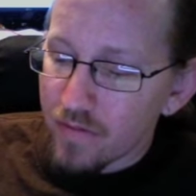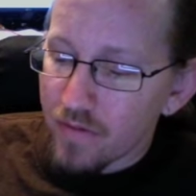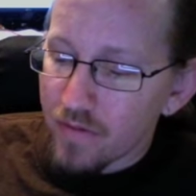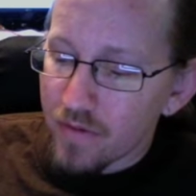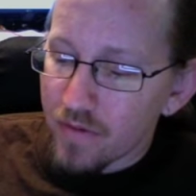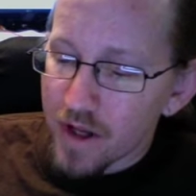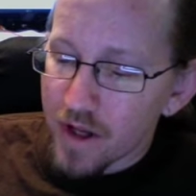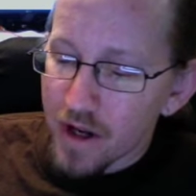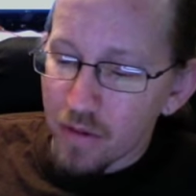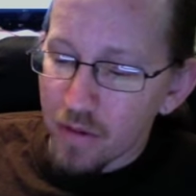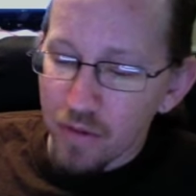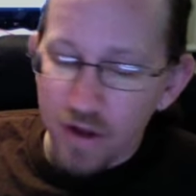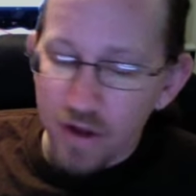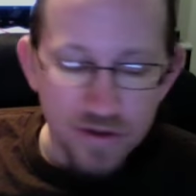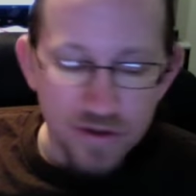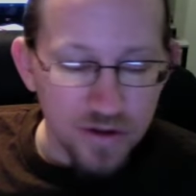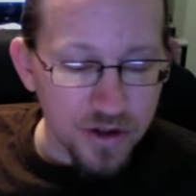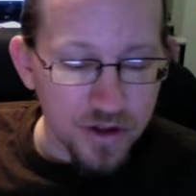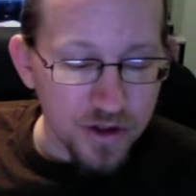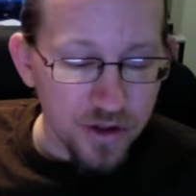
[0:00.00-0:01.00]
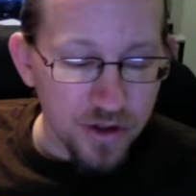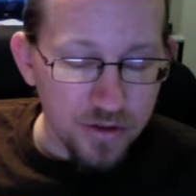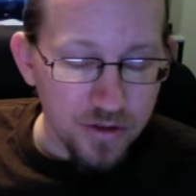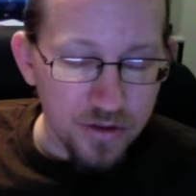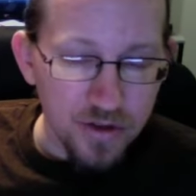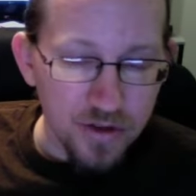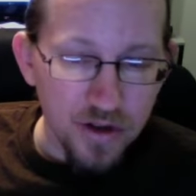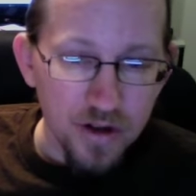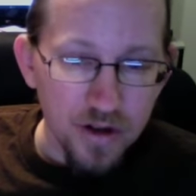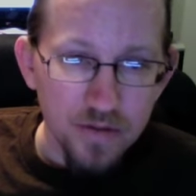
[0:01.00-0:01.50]
then I went searching through
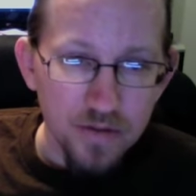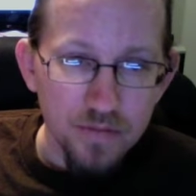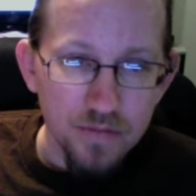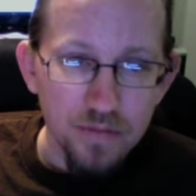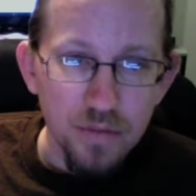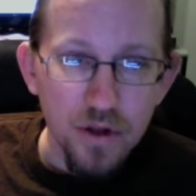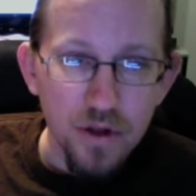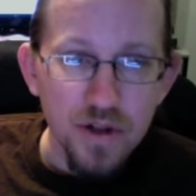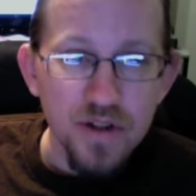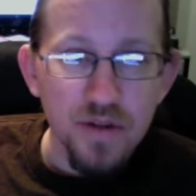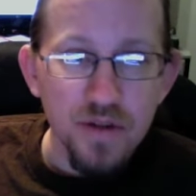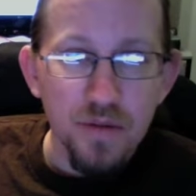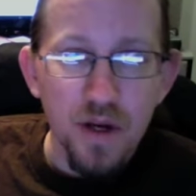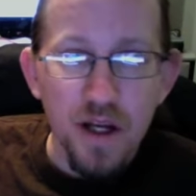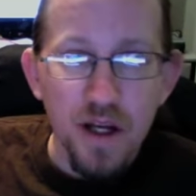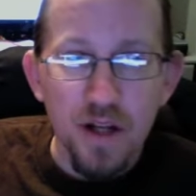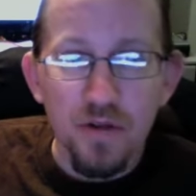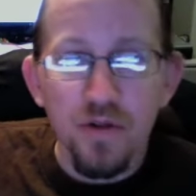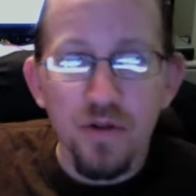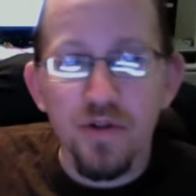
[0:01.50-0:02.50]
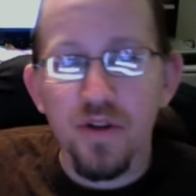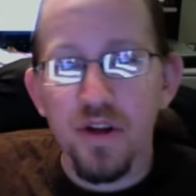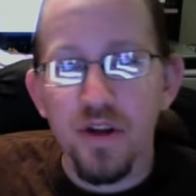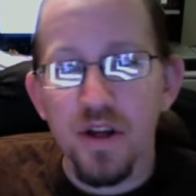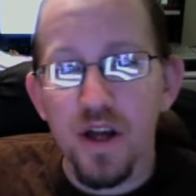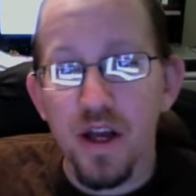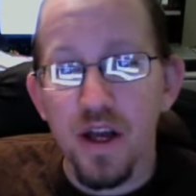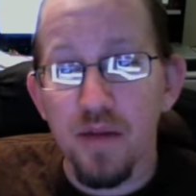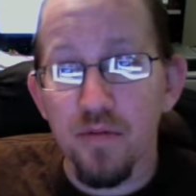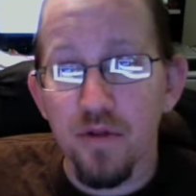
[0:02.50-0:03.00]
the books and manuals that
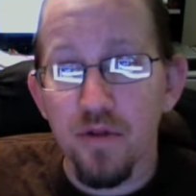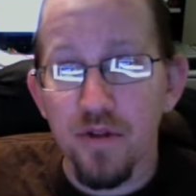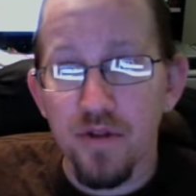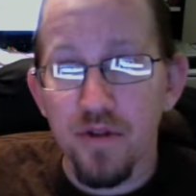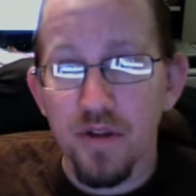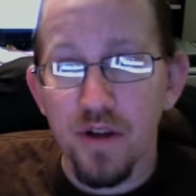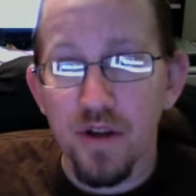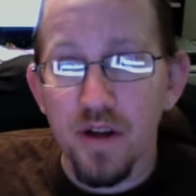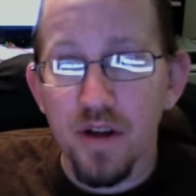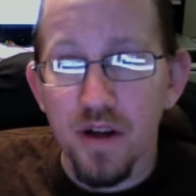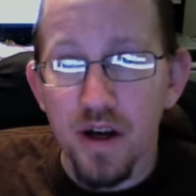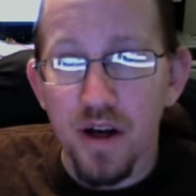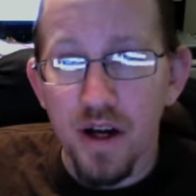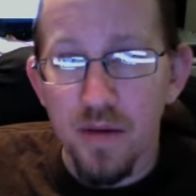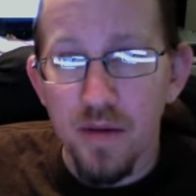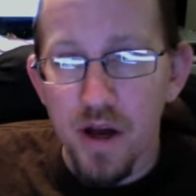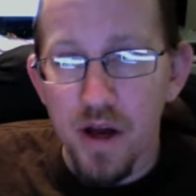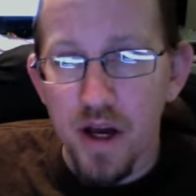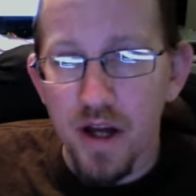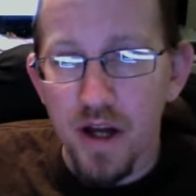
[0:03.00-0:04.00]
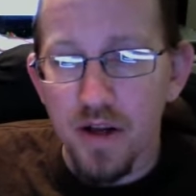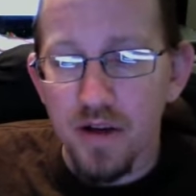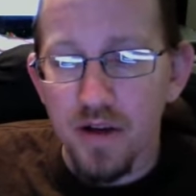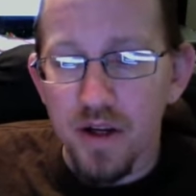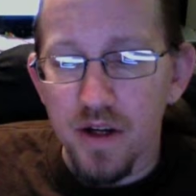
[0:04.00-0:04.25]
came with the iMac